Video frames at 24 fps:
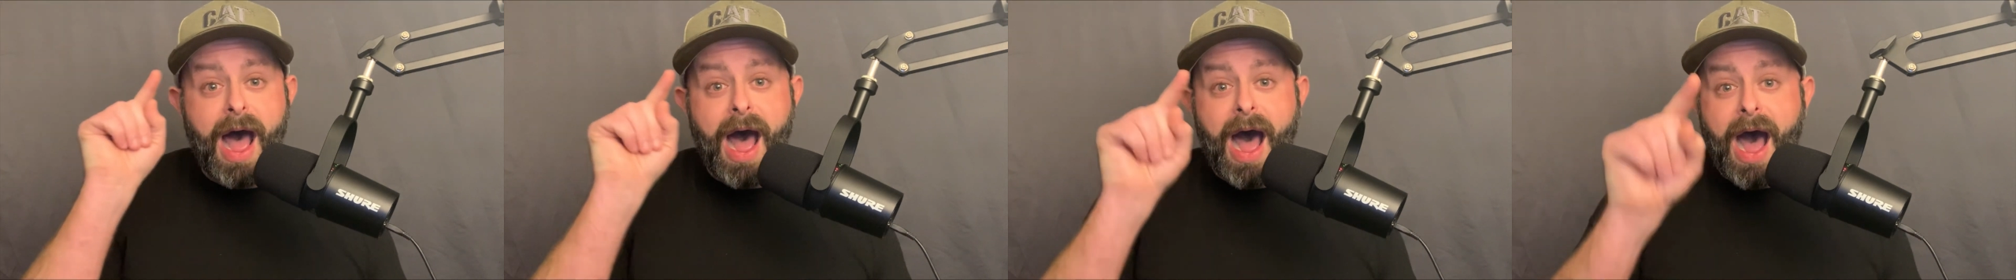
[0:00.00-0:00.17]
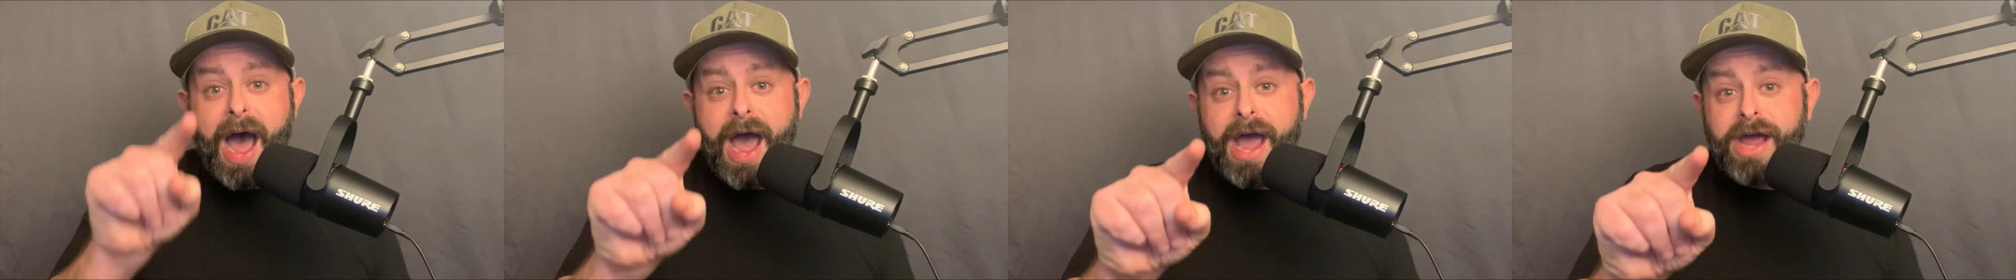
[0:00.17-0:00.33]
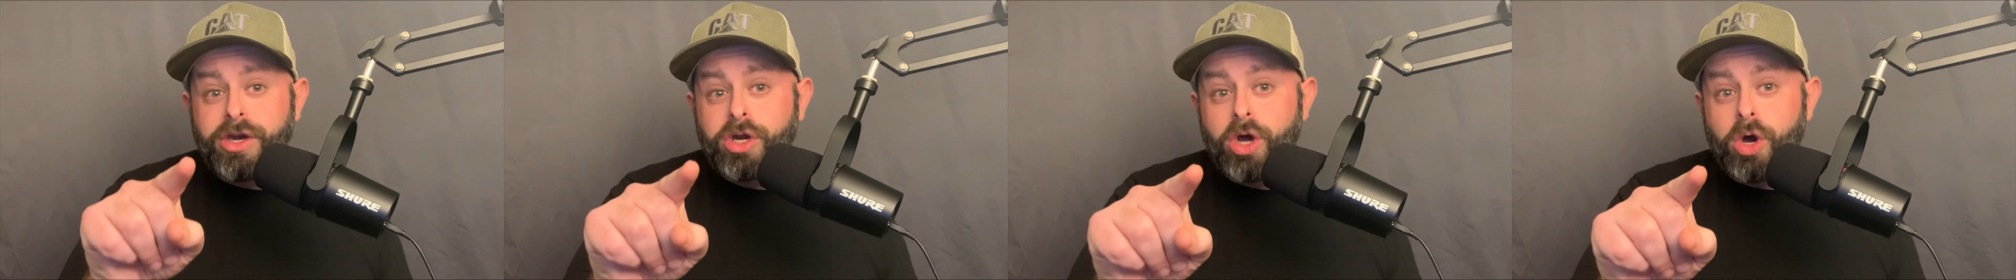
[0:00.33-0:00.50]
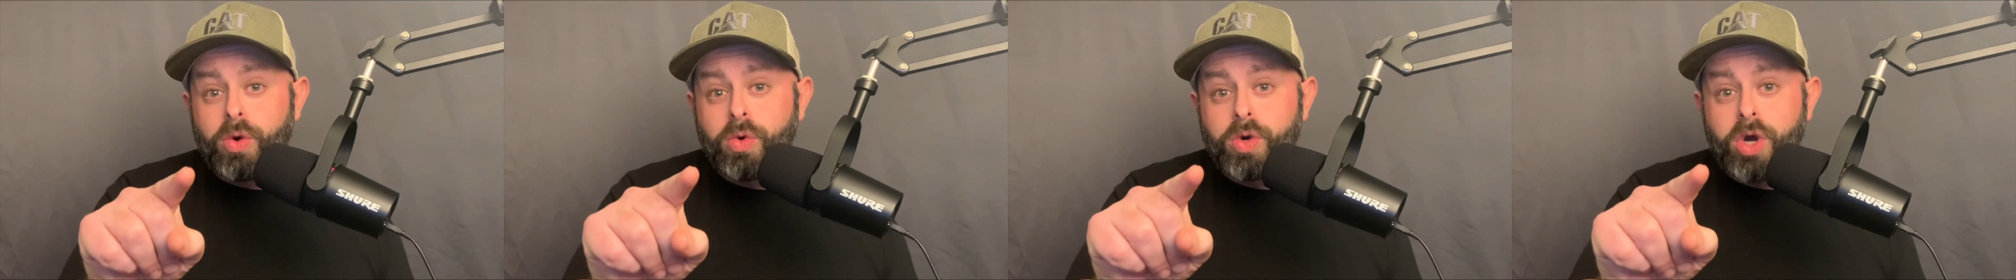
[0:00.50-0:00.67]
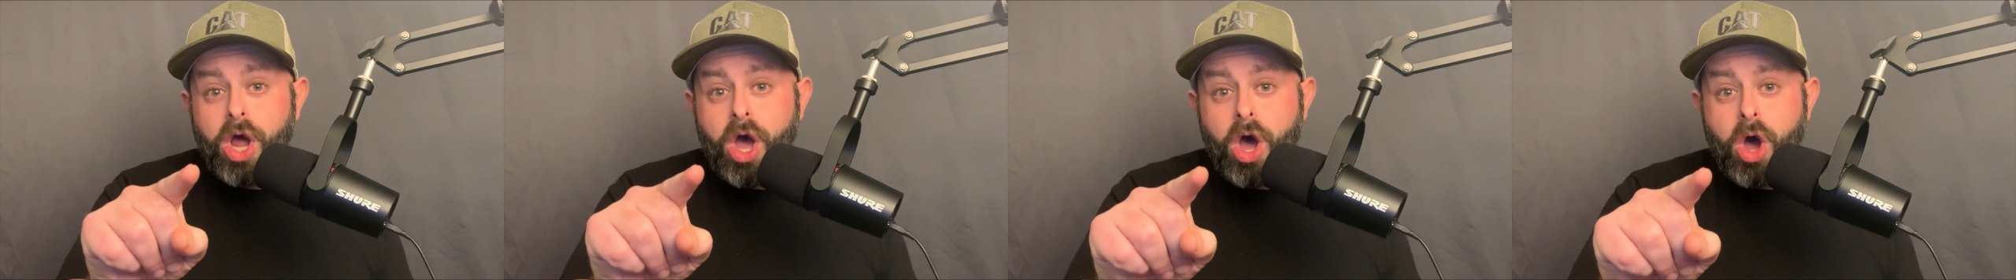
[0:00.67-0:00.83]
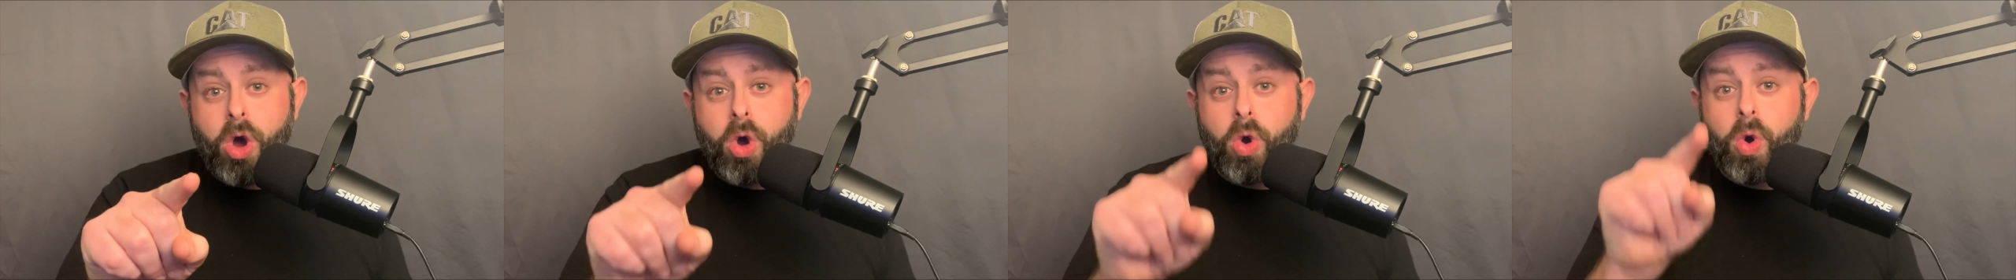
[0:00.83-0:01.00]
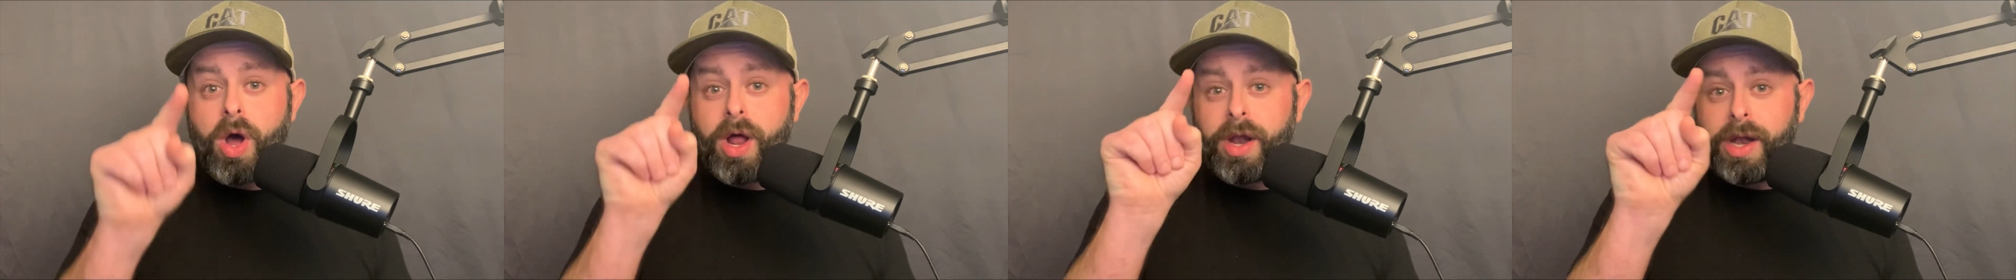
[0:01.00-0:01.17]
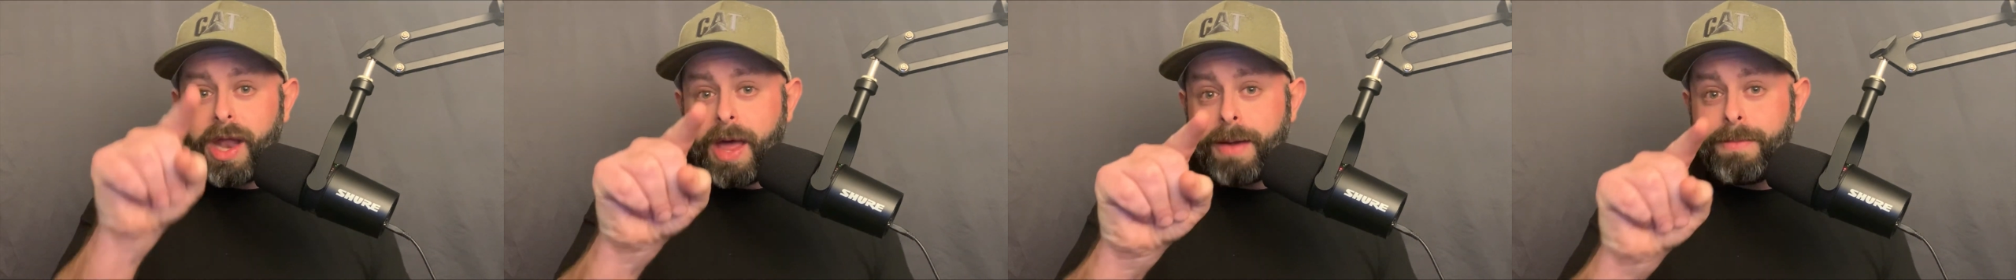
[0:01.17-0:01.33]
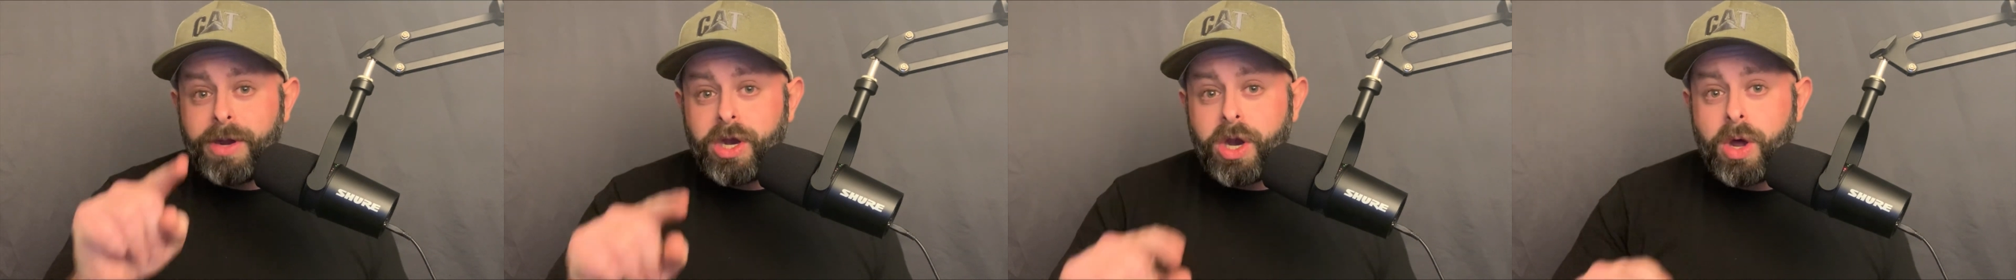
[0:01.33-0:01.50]
I don't know.
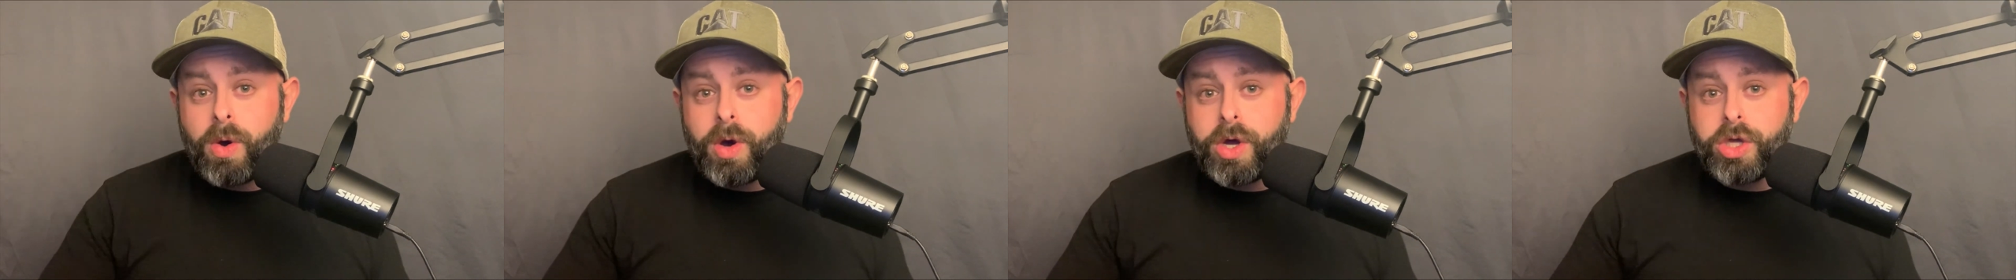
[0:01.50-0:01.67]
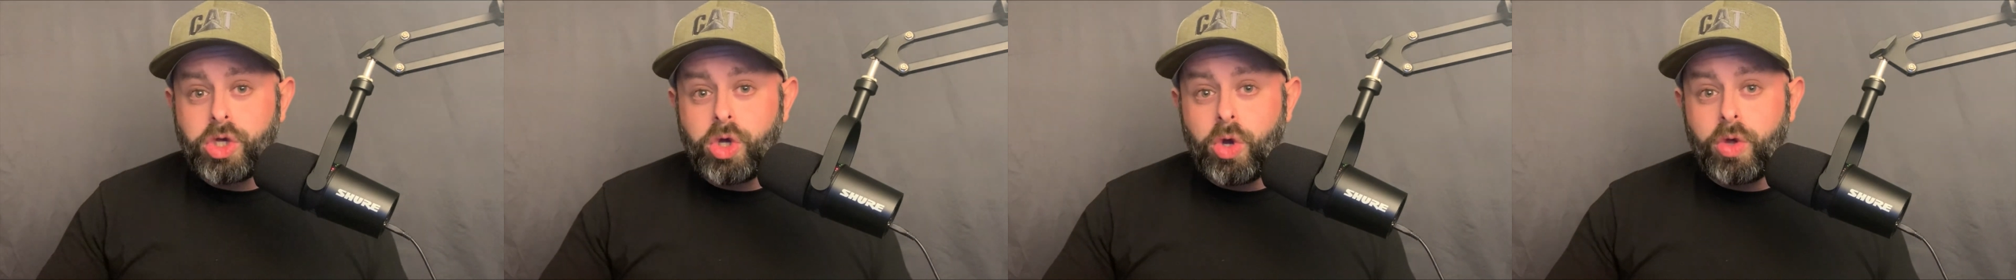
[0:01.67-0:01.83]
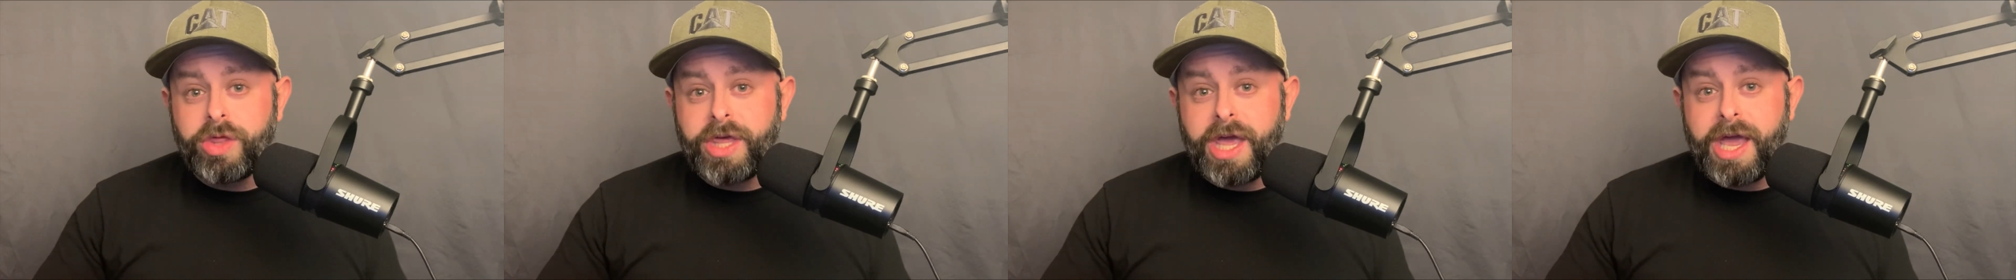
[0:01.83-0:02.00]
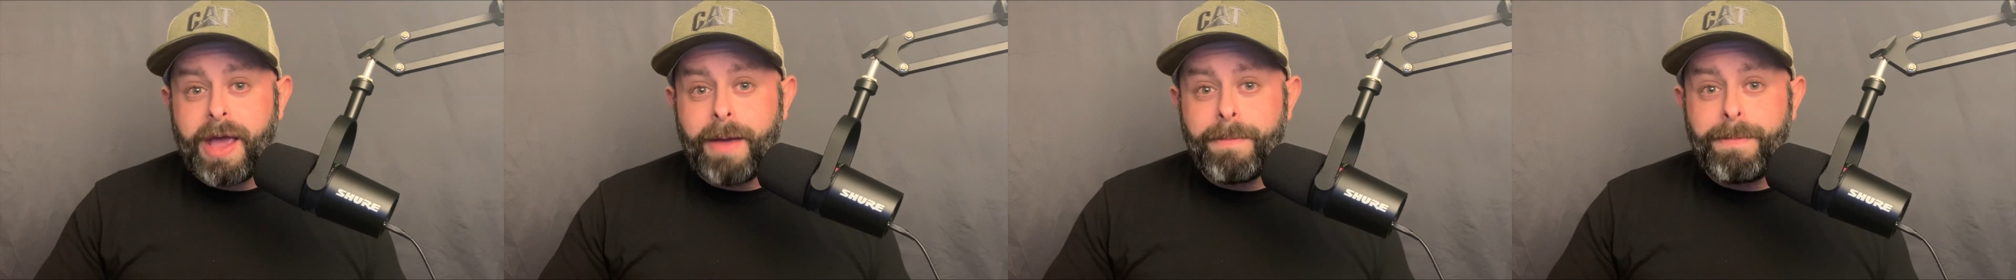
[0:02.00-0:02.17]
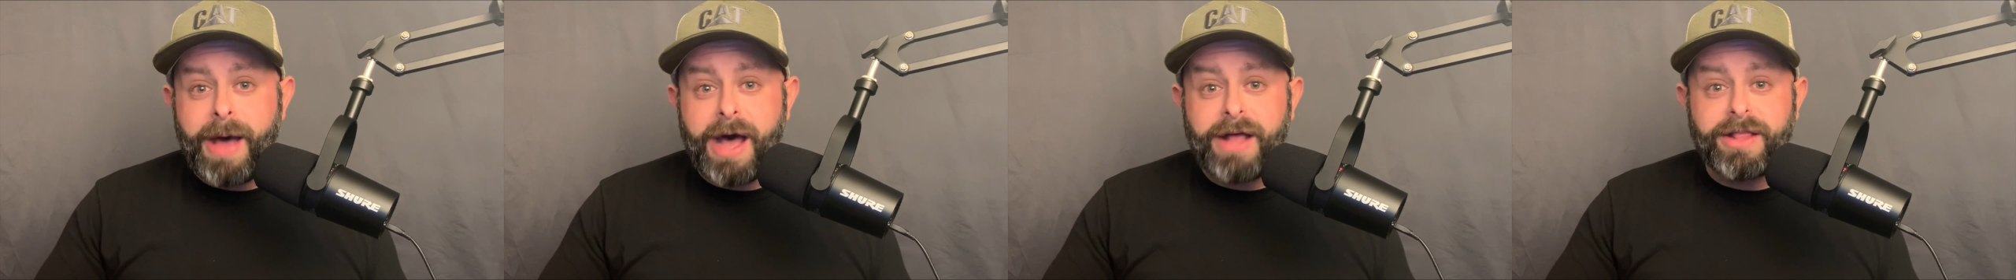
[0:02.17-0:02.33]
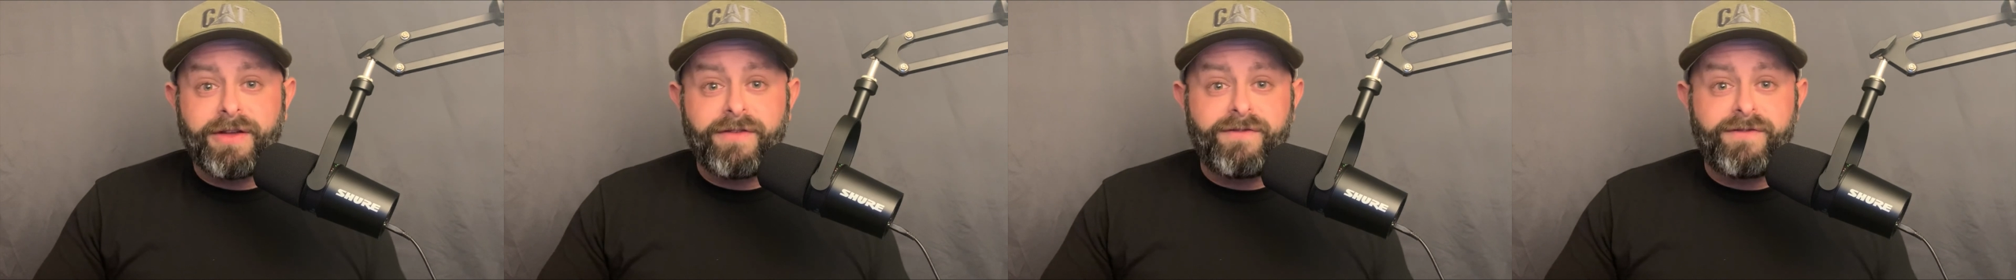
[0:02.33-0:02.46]
Let me know what you think about